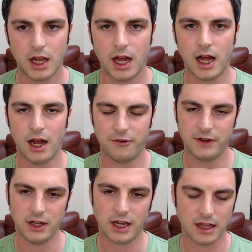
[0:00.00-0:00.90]
I think
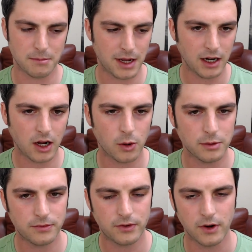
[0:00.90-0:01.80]
you get the mango up
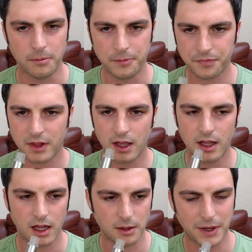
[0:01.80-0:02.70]
front.
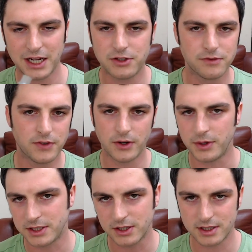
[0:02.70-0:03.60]
And the passion fruit
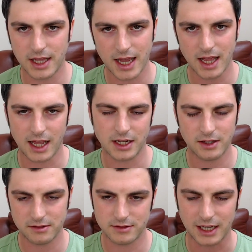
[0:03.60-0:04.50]
is just there, like
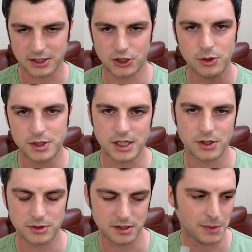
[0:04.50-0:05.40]

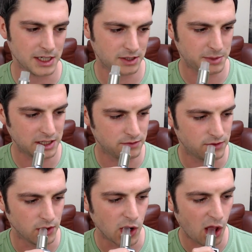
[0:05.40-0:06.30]
juicy passion
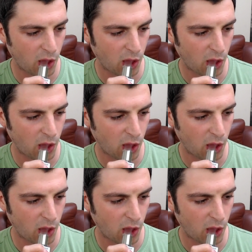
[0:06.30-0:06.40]
fruit.